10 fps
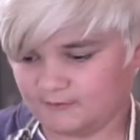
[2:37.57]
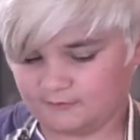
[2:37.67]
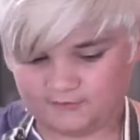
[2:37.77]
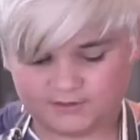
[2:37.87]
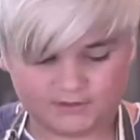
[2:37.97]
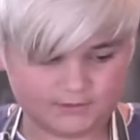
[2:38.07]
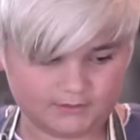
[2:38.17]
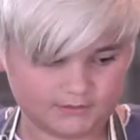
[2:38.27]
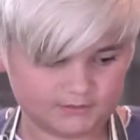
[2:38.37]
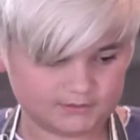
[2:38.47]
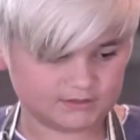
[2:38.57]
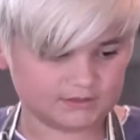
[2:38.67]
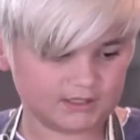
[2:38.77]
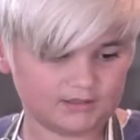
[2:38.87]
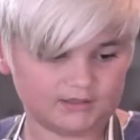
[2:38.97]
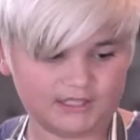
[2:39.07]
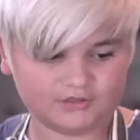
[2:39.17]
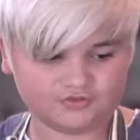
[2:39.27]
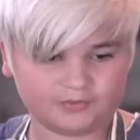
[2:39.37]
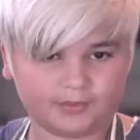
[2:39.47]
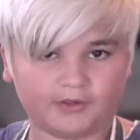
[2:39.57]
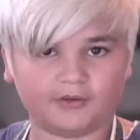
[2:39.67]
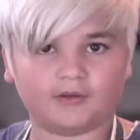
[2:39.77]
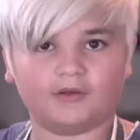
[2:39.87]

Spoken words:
The slightly dangerous part.